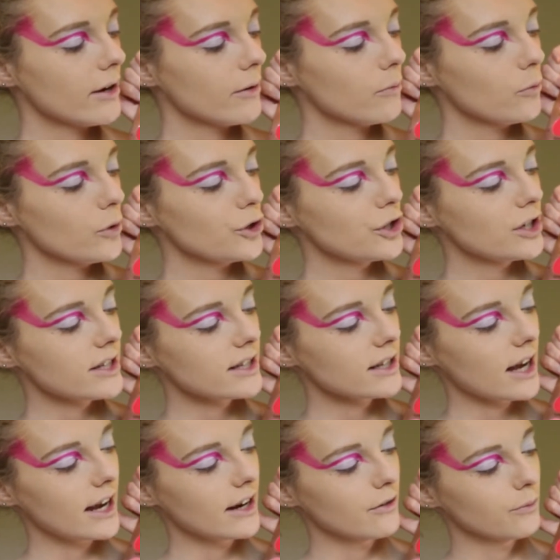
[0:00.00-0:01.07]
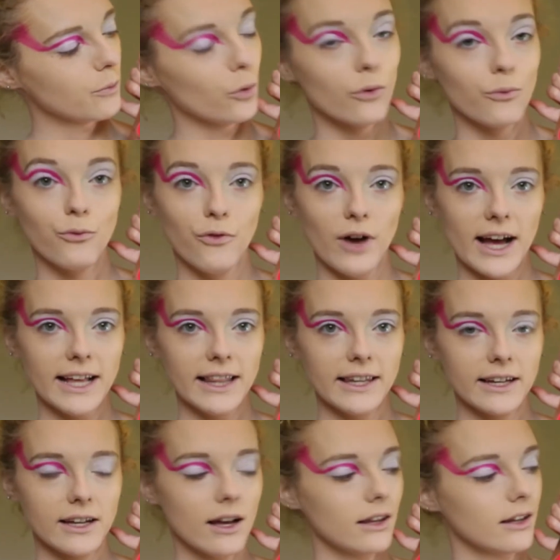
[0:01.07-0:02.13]
Which is a kind of more violet
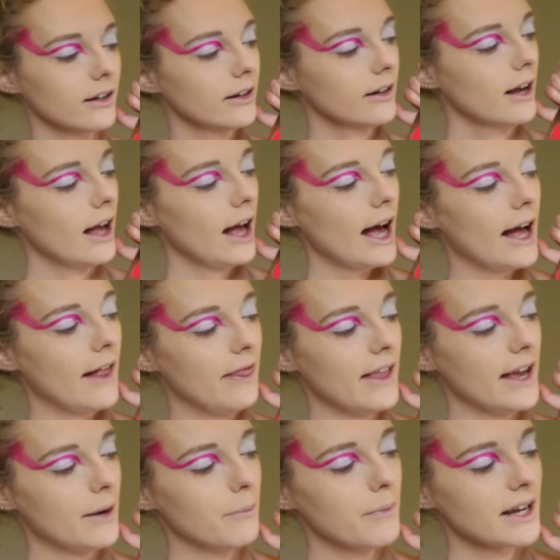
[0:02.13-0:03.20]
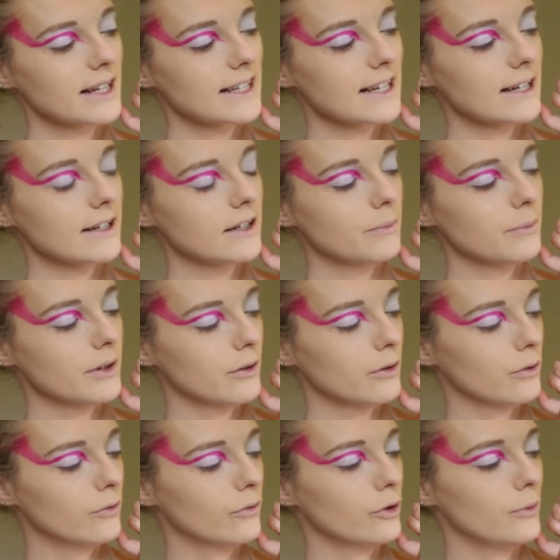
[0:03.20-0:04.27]
colour, and then mix a little bit
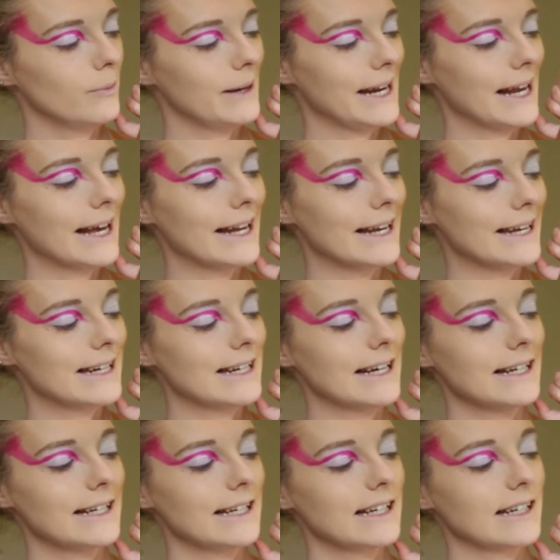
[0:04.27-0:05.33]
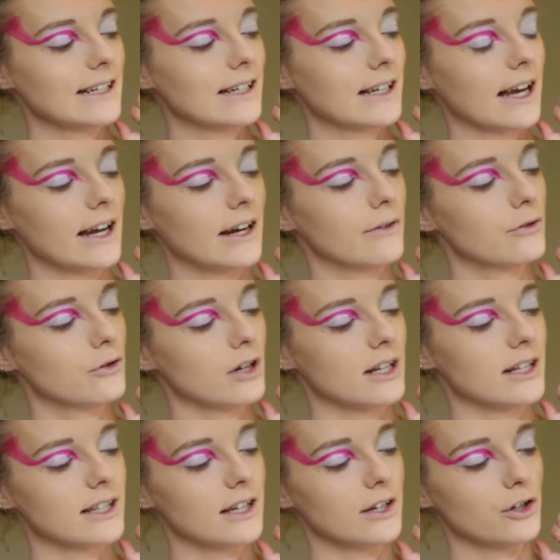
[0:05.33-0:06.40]
of Ruby and Nadia to kind of
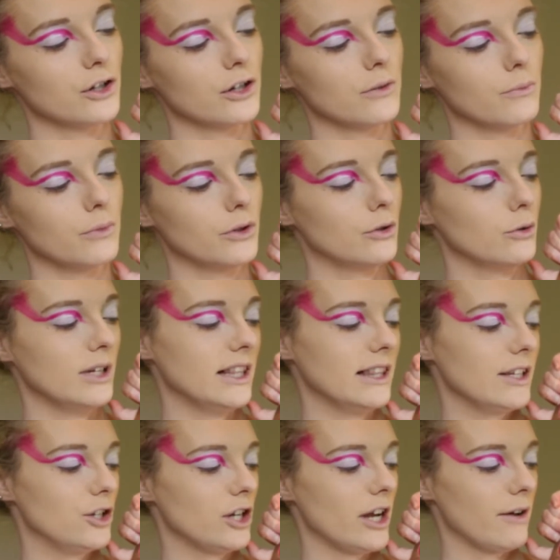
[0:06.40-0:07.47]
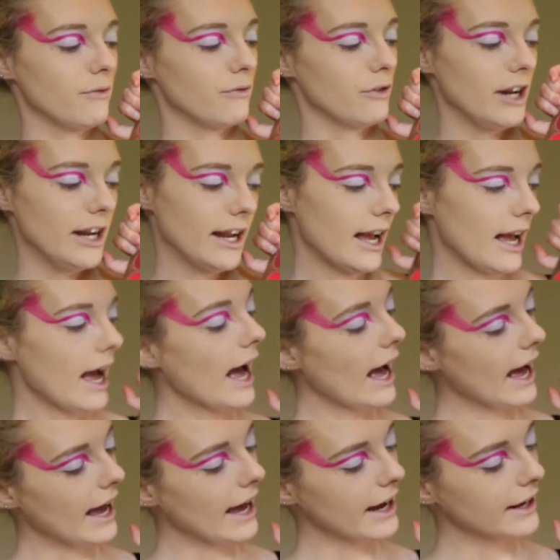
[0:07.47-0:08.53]
transition between the Jeffrey
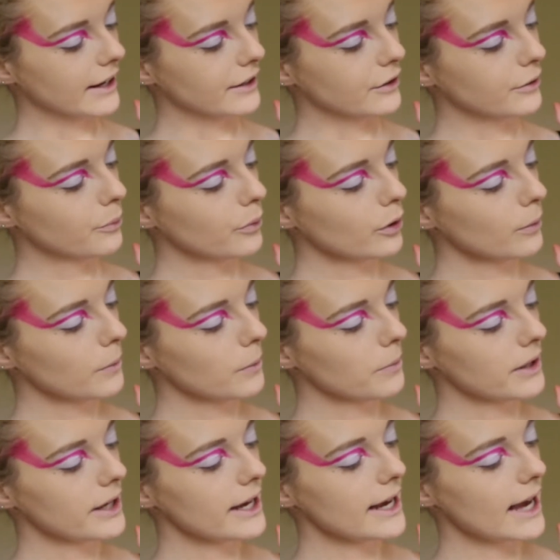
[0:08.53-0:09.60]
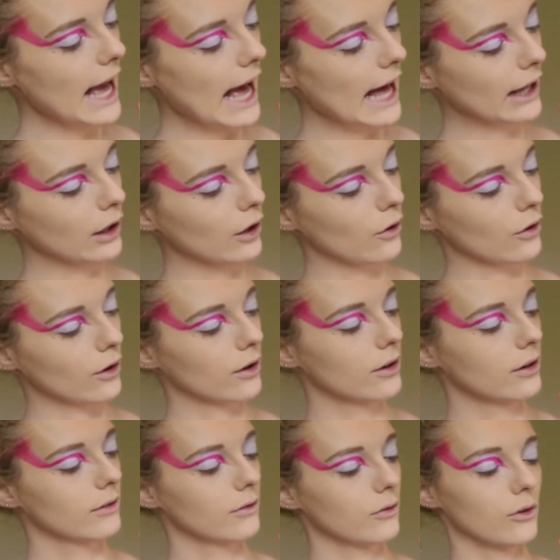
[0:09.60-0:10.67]
and probably Alok
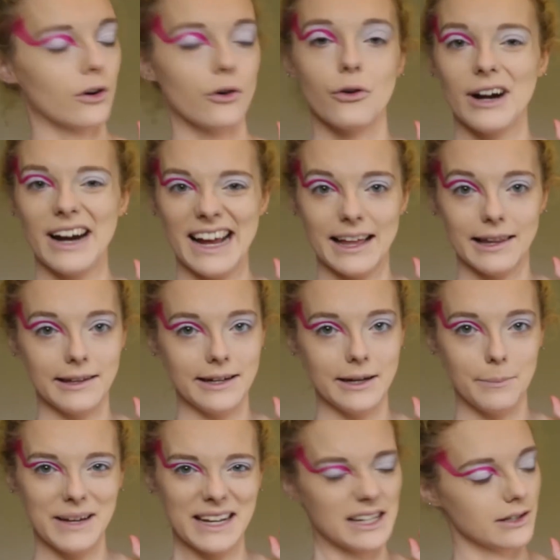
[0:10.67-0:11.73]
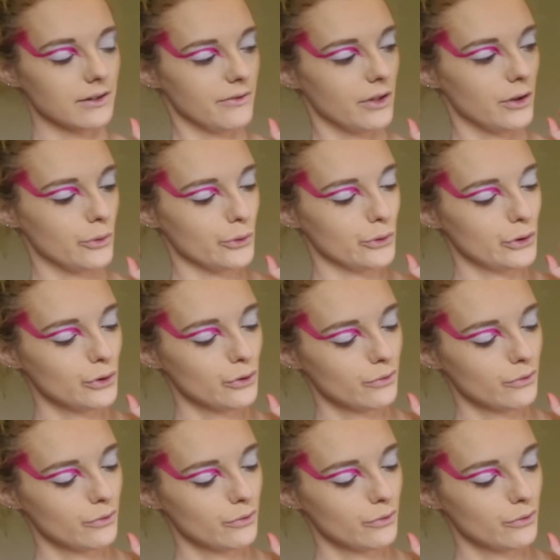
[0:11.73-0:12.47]
or Ellen, a mix of those.